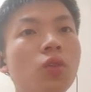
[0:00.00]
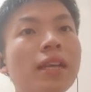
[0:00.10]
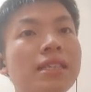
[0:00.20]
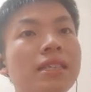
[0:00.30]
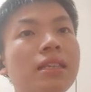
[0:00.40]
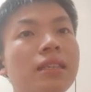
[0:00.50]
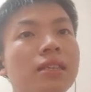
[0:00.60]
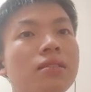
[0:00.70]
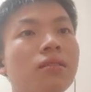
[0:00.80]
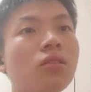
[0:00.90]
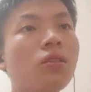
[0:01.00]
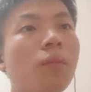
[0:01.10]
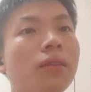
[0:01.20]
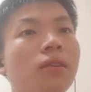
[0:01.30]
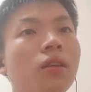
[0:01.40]
We can see this
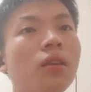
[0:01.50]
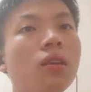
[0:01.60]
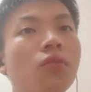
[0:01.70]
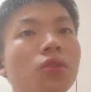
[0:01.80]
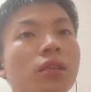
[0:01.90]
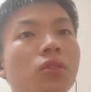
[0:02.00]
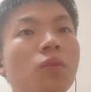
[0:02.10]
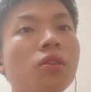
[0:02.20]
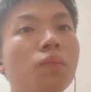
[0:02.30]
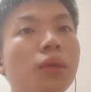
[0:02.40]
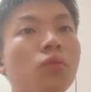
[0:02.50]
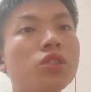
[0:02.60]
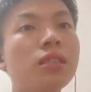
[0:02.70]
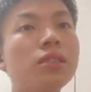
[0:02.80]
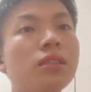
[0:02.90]
comment. For the normal looping,
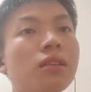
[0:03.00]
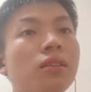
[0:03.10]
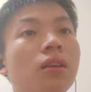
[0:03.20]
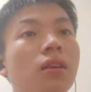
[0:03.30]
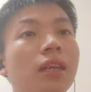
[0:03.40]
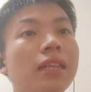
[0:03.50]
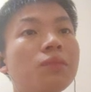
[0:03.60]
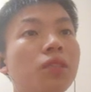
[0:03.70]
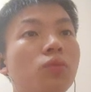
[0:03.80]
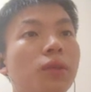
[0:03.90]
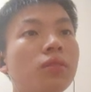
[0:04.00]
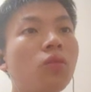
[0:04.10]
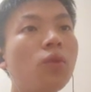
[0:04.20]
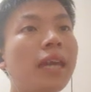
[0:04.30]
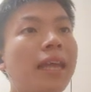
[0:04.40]
which is the index-based looping,
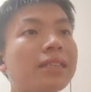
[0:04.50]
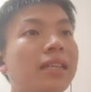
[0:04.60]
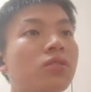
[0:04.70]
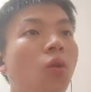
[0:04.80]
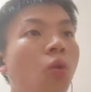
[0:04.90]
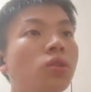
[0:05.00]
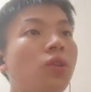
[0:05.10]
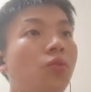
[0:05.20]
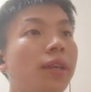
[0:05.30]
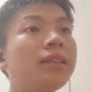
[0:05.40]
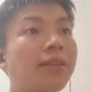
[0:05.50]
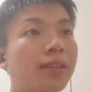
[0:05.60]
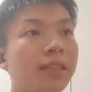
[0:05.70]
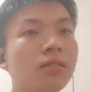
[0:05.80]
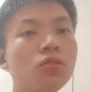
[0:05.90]
we can access all the array
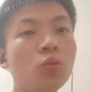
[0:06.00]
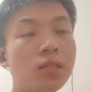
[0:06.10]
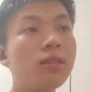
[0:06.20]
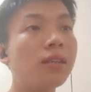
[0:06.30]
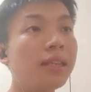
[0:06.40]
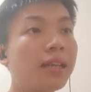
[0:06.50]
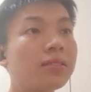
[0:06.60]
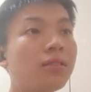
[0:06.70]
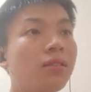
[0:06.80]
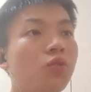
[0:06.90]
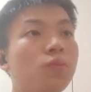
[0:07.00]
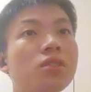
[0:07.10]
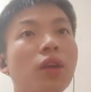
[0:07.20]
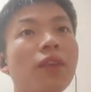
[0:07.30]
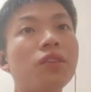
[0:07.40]
directly using the index, which
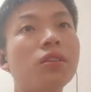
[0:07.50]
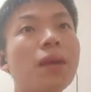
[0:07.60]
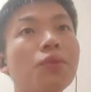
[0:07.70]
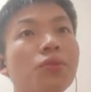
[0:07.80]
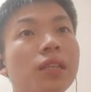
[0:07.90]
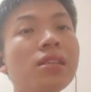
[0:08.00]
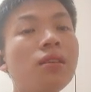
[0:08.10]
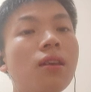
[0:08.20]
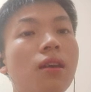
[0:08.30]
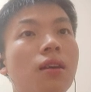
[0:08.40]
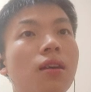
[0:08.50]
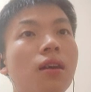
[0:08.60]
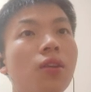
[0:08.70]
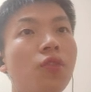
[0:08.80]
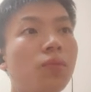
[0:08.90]
means we have the temporary
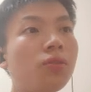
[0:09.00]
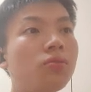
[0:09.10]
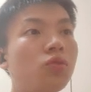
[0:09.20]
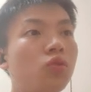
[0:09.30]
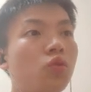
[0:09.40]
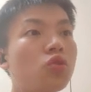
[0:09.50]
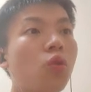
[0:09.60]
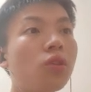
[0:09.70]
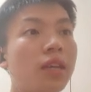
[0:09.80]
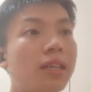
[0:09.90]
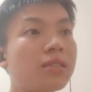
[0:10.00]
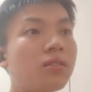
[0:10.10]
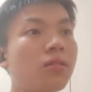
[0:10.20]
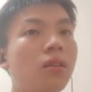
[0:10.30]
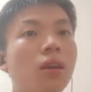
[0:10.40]
variable to store the index.
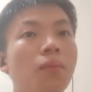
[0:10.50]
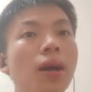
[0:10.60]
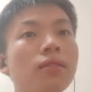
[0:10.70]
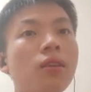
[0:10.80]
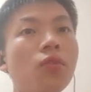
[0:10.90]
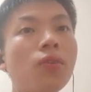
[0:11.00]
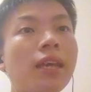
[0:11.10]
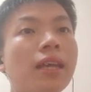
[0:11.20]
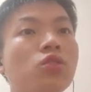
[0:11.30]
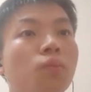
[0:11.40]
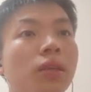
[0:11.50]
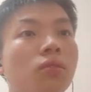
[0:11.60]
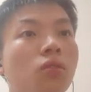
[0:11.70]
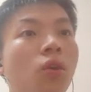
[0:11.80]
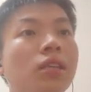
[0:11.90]
But for the enhanced looping,
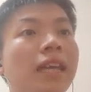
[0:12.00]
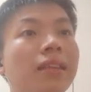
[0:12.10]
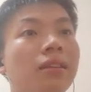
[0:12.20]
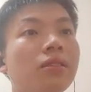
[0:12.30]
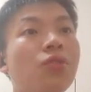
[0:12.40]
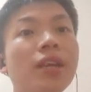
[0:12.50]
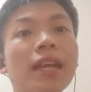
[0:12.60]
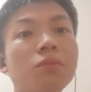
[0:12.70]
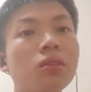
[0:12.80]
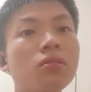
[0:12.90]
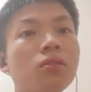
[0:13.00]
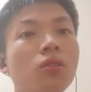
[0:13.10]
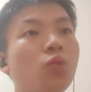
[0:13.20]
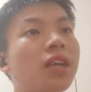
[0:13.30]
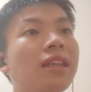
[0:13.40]
we only get the array element.
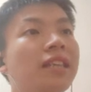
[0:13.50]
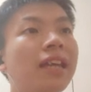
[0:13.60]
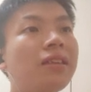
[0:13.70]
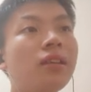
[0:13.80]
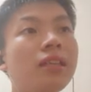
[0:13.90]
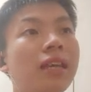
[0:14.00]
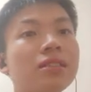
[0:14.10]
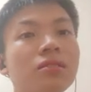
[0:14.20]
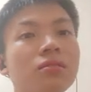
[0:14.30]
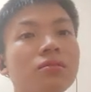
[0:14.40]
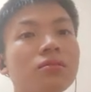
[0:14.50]
We can't get the index.